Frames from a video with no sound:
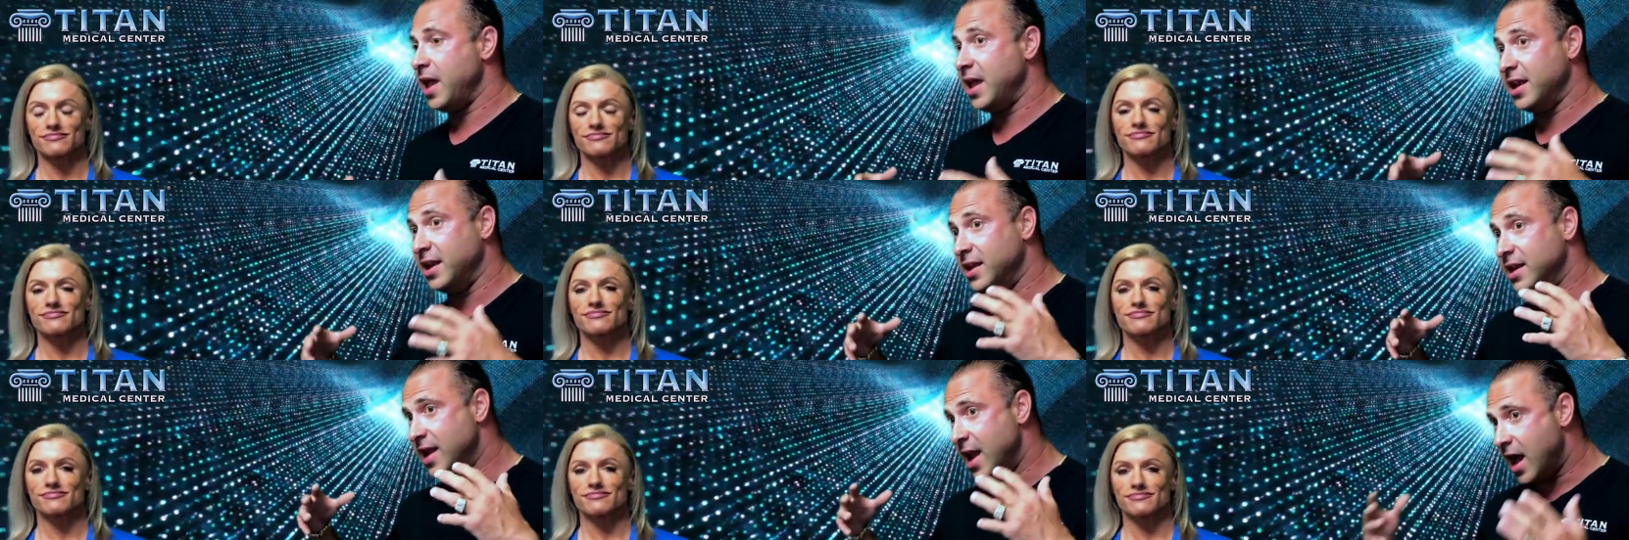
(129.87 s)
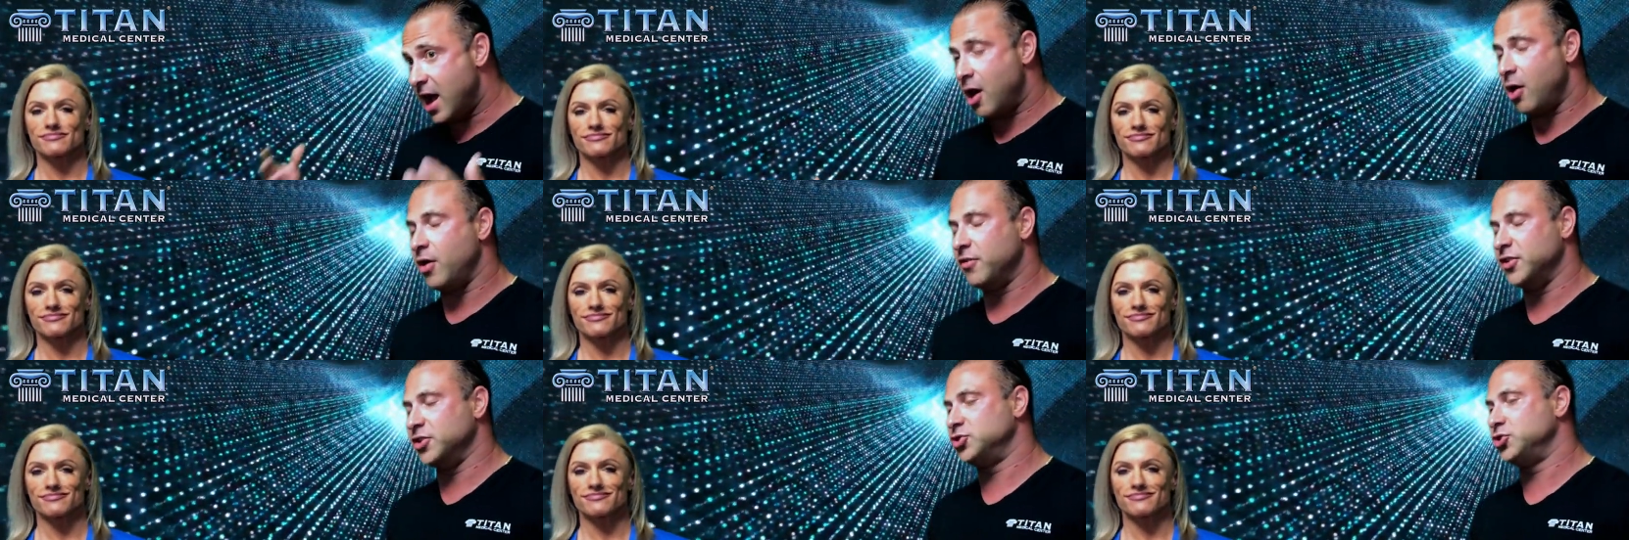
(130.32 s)
Speaker 1: And
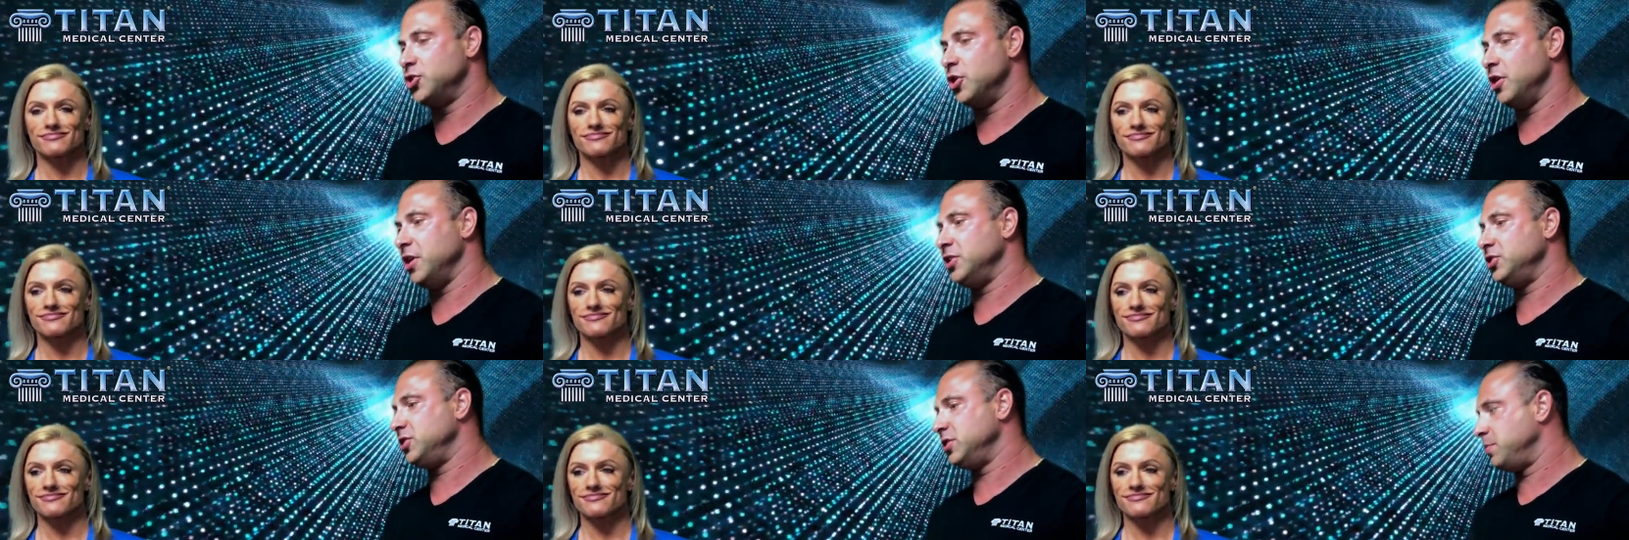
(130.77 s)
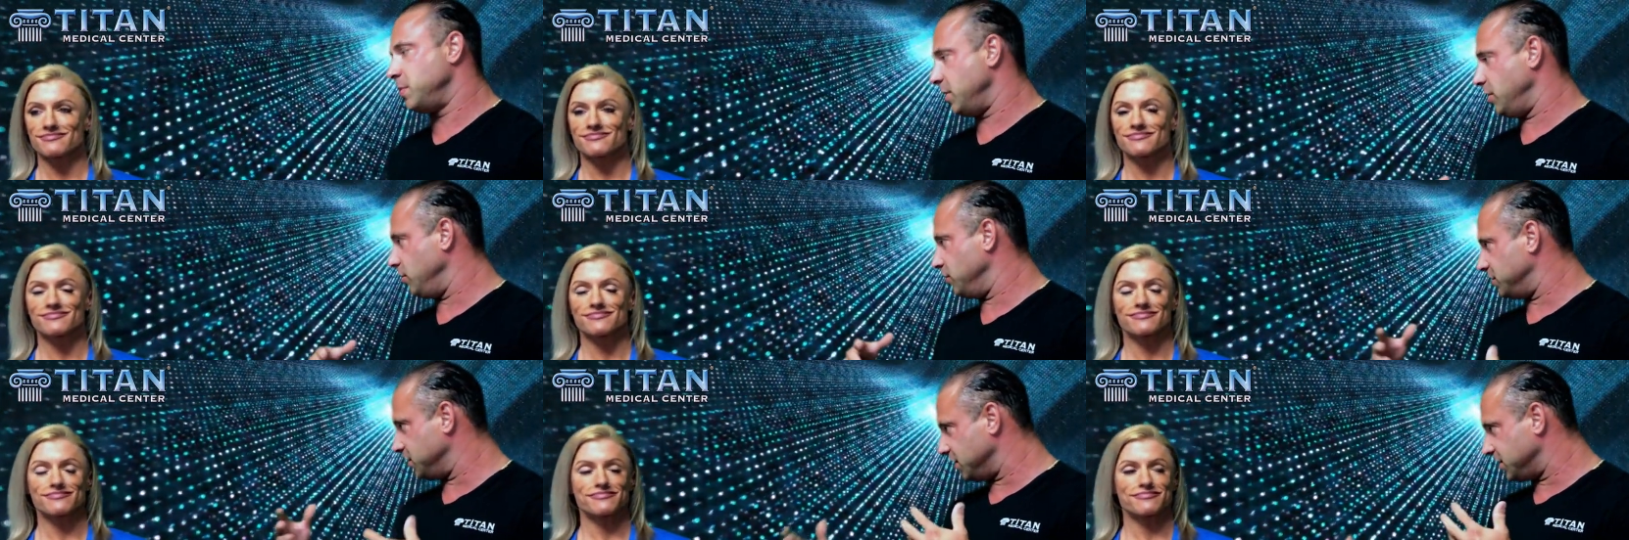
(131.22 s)
now on this journey, she's
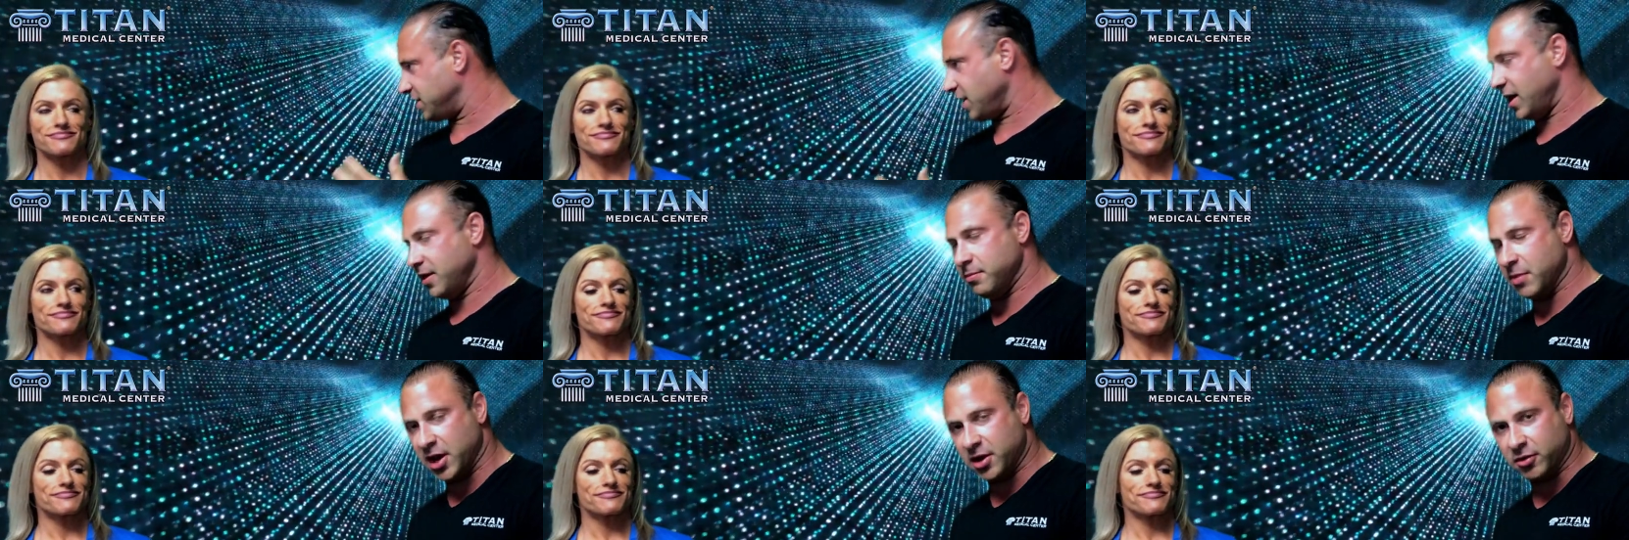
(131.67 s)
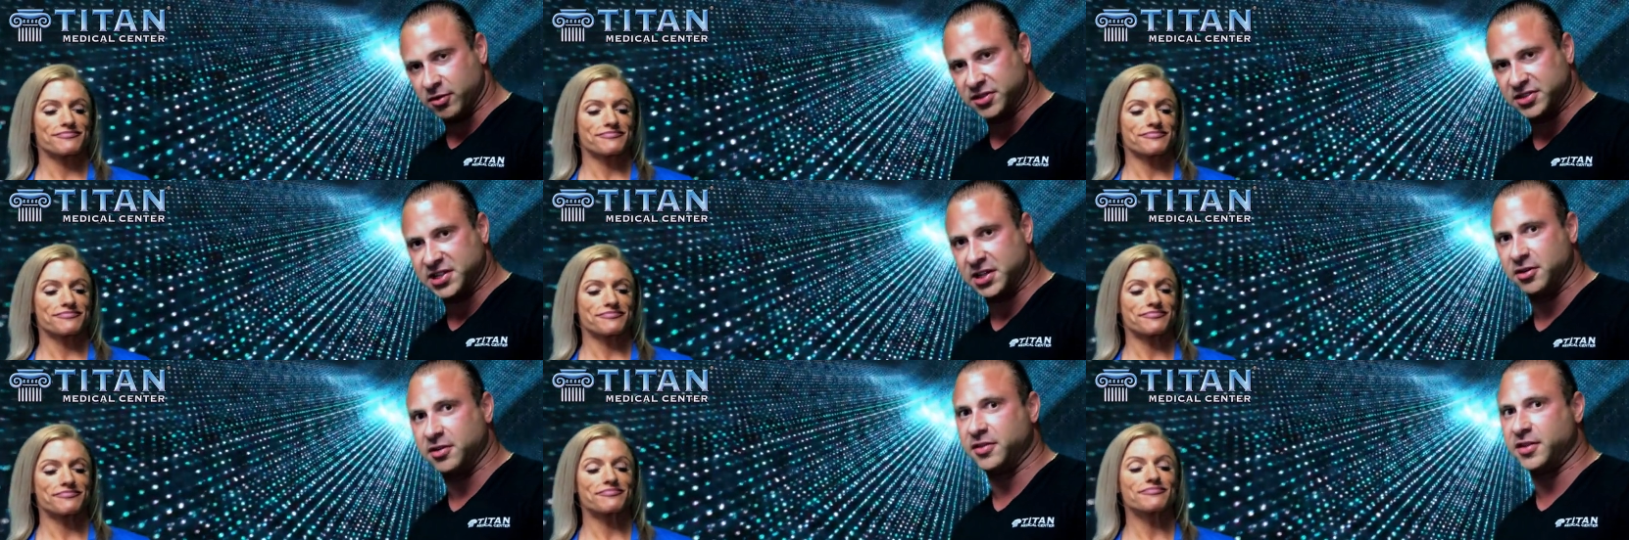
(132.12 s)
been using the Titan
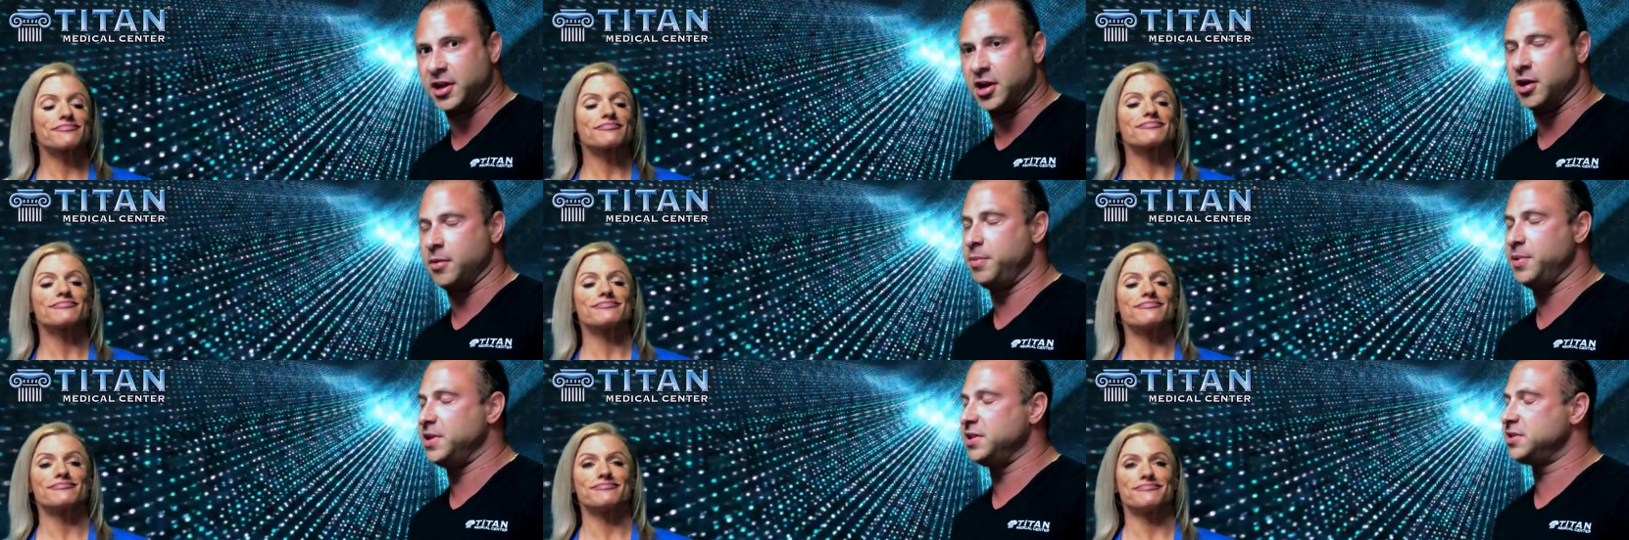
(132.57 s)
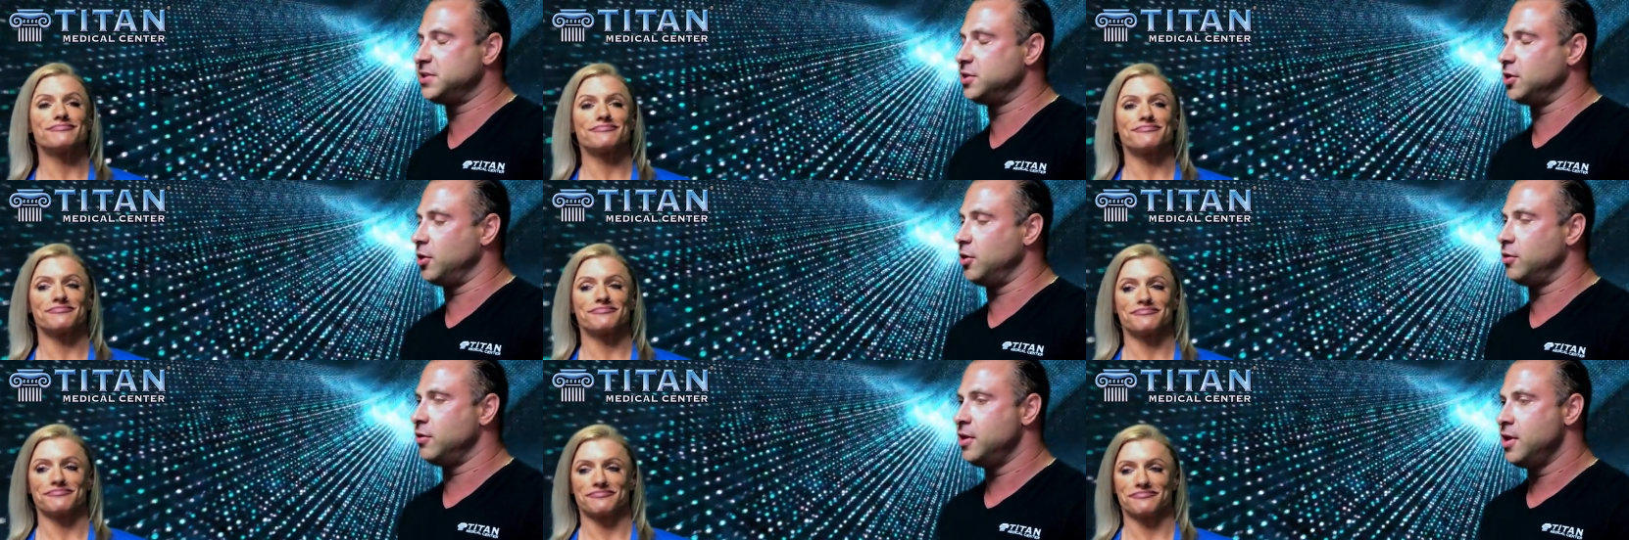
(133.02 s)
Medical Center Therapies.
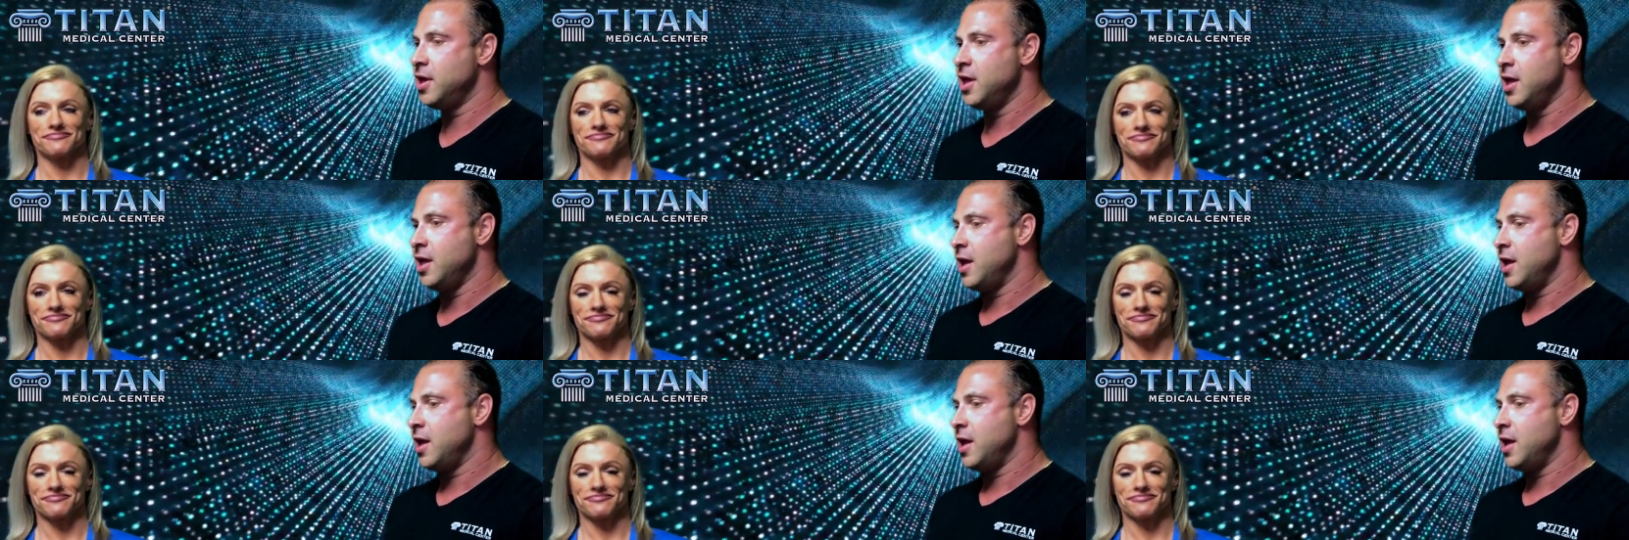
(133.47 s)
So